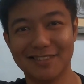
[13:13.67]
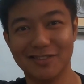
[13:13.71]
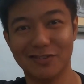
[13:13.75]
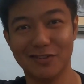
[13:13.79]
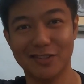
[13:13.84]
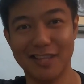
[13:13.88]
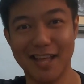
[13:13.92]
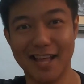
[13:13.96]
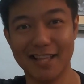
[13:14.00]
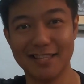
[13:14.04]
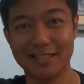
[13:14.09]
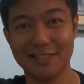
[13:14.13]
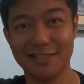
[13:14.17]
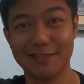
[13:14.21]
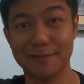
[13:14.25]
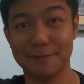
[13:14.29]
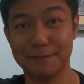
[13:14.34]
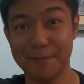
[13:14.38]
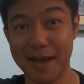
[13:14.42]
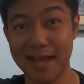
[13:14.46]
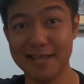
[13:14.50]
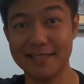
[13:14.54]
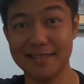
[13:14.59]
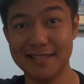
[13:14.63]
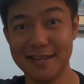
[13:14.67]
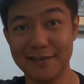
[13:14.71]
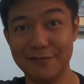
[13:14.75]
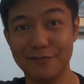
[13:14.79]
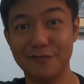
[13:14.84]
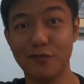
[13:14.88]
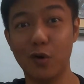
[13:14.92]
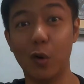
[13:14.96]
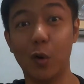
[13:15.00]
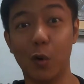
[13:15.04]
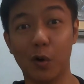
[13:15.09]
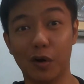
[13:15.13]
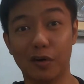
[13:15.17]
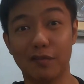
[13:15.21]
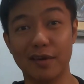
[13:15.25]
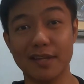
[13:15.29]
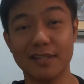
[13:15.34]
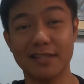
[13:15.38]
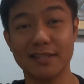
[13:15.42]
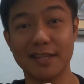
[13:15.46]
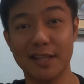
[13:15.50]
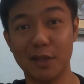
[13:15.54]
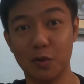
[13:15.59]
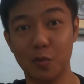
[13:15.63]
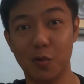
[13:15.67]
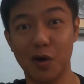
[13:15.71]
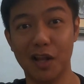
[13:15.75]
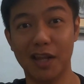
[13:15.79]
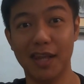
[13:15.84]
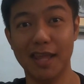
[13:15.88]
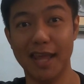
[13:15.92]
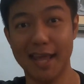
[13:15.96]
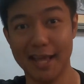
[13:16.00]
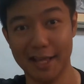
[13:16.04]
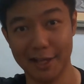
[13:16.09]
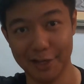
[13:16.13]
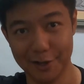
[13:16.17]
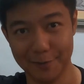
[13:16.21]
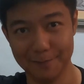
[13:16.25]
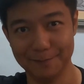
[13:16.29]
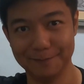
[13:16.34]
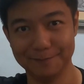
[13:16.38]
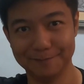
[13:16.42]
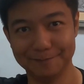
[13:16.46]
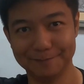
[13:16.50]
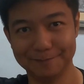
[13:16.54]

So that's passive or residual income.